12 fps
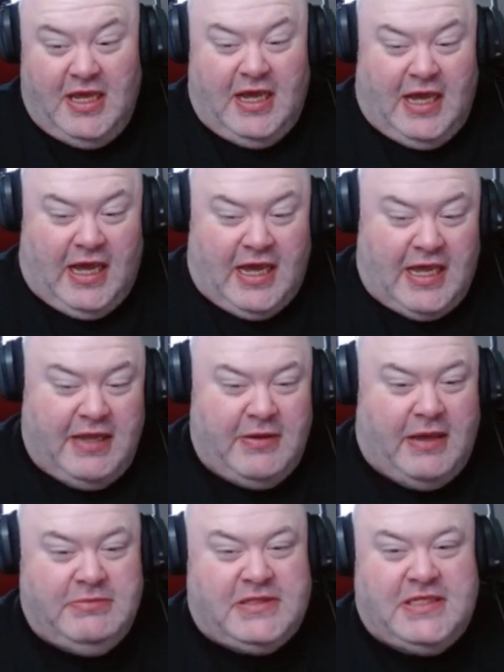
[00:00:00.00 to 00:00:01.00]
I
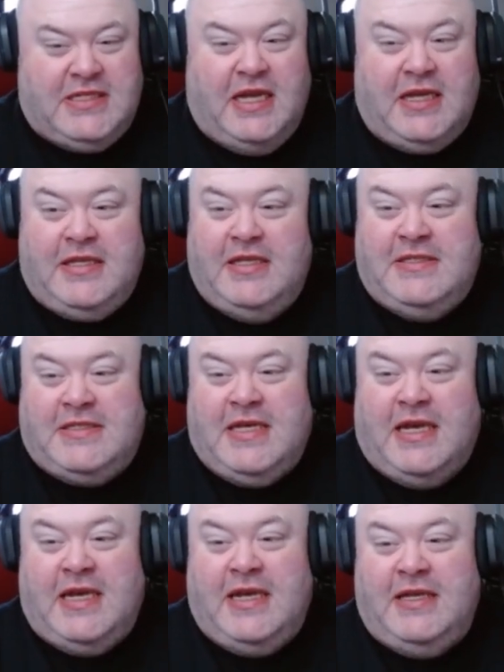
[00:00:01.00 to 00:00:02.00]
I'm stuck
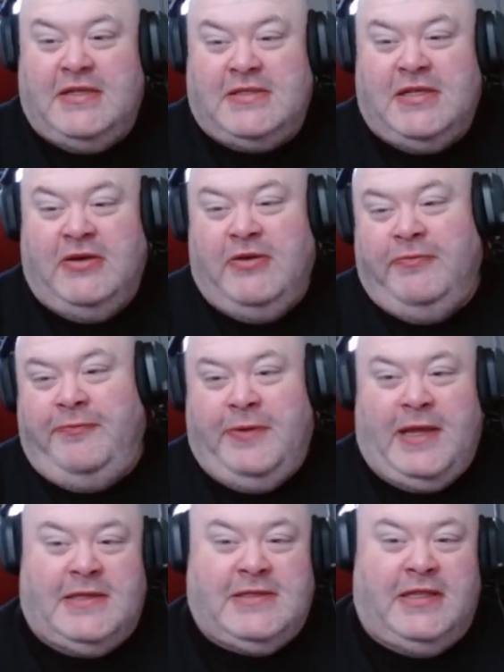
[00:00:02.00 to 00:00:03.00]
inside, so
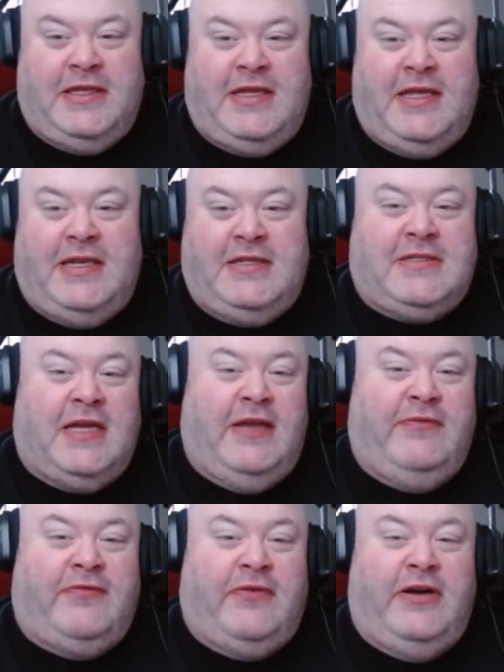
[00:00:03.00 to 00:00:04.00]
basically it is
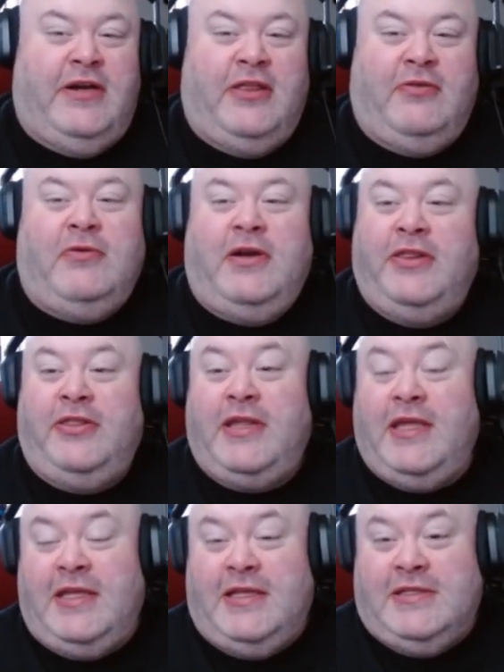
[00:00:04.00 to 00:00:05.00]
time for another one of
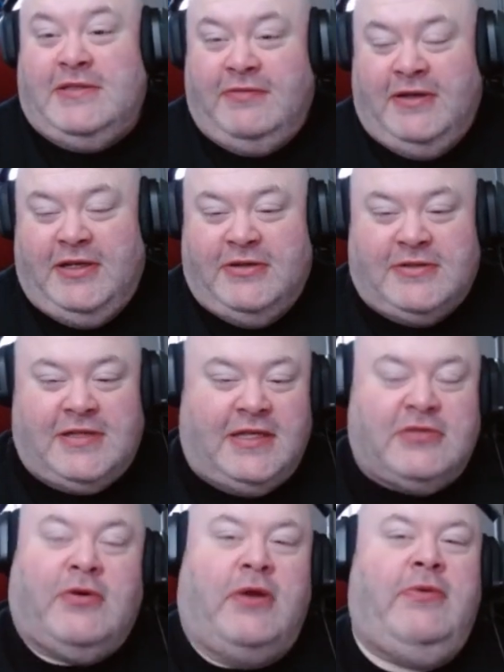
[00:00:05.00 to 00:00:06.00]
these videos.
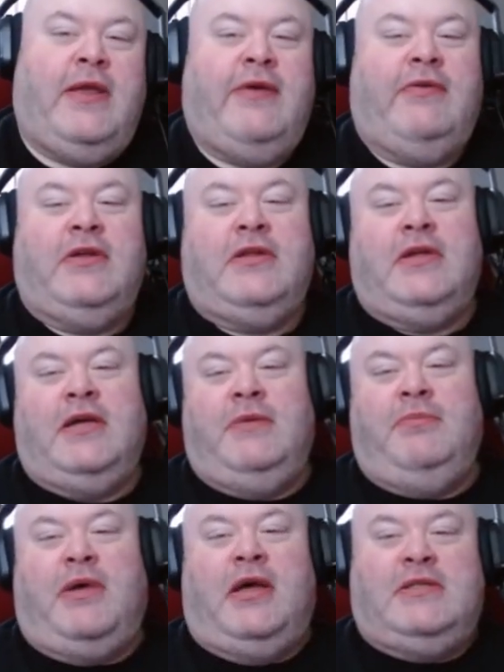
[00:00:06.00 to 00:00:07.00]
That's right. We have an
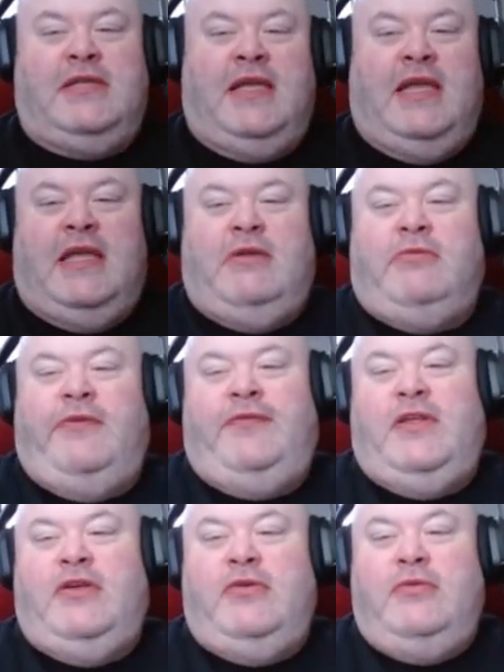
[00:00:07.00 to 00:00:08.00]
unboxing and
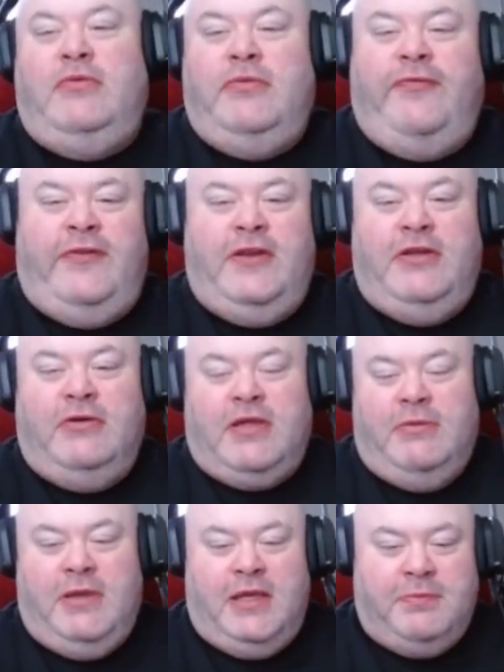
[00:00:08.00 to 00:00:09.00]
review video
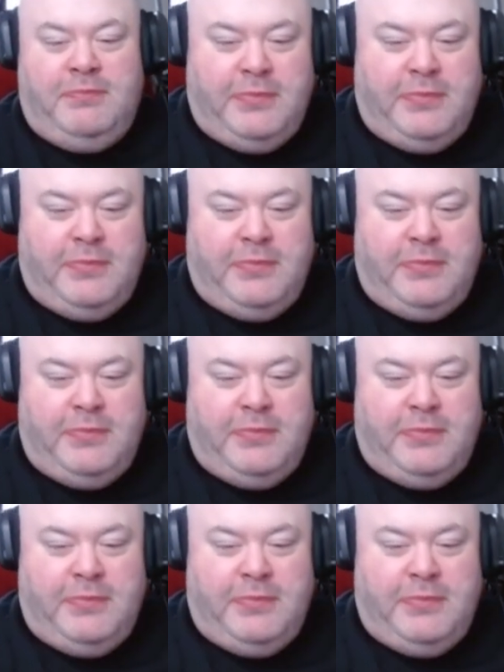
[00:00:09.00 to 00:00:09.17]
coming up.